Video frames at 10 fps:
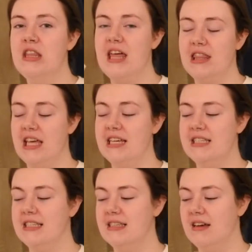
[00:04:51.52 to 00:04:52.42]
that
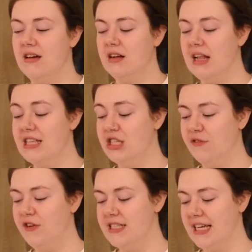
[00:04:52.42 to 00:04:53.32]
this cleanser
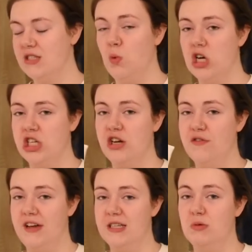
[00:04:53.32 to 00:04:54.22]
feels like it's washing your
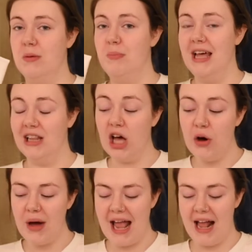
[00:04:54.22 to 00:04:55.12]
face with a
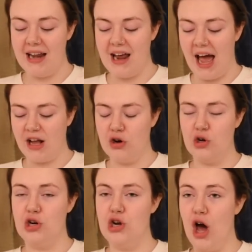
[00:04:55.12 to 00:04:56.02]
pillow, and I
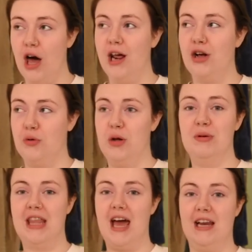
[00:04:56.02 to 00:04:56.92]
could not agree
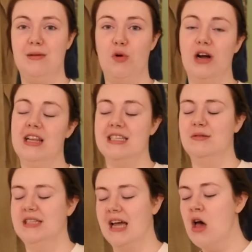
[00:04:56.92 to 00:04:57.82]
with that anymore unless it
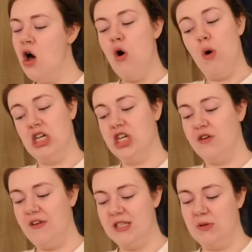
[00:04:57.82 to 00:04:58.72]
was like washing
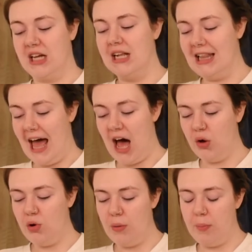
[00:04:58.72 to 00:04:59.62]
your face with a
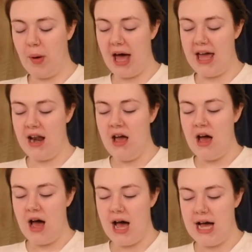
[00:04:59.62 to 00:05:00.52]
cloud, but
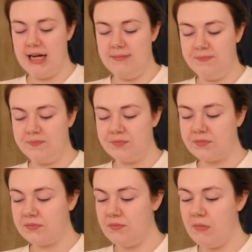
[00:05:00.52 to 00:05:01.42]
um,
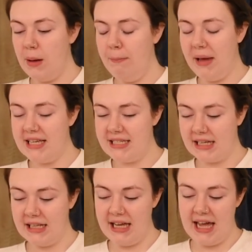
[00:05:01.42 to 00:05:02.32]

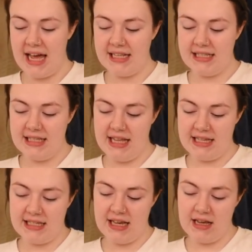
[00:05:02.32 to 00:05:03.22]
Basically, it's
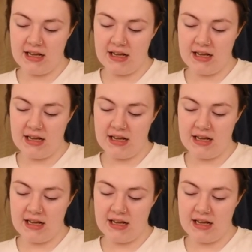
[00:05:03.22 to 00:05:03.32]
this